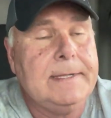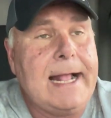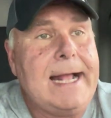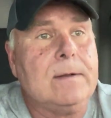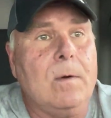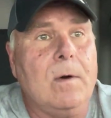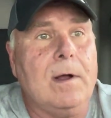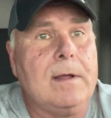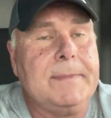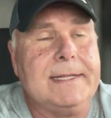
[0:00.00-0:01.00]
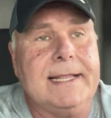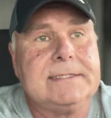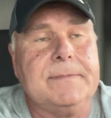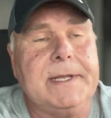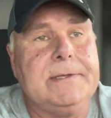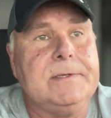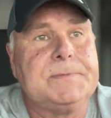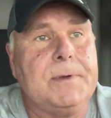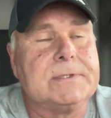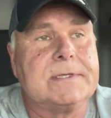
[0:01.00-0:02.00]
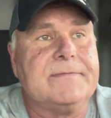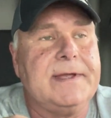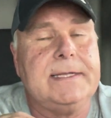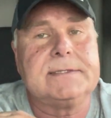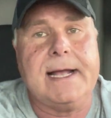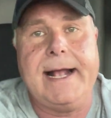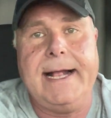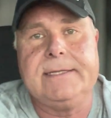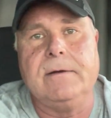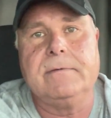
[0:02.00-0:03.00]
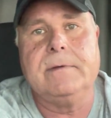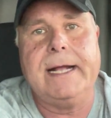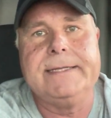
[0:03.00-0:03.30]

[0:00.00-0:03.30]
At all. I mean, the last time I used personal conveyance, I don't